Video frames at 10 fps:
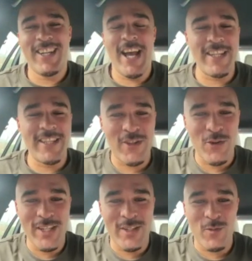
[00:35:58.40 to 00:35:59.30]
And
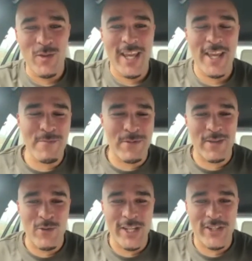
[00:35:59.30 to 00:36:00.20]
so is
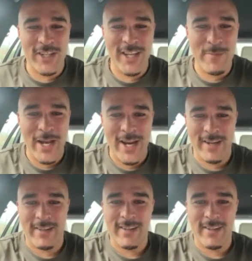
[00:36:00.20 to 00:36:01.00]
Hibbs, Richard Hibbard.